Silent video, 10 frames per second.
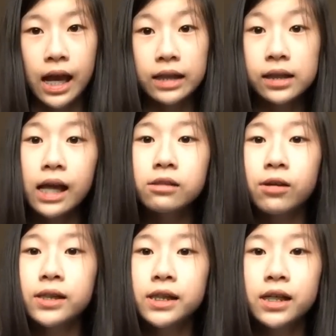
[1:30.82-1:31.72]
And the last
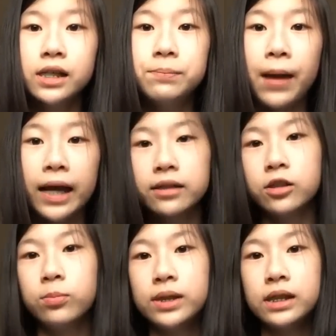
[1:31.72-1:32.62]
question is
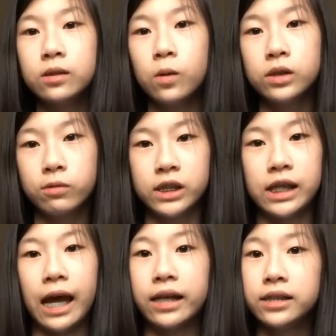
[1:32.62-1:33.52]
package openings or
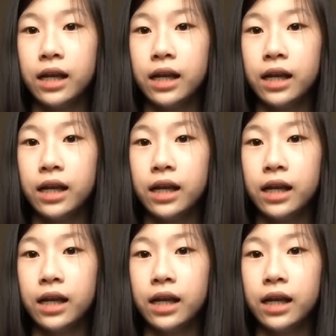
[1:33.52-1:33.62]
squishy tags,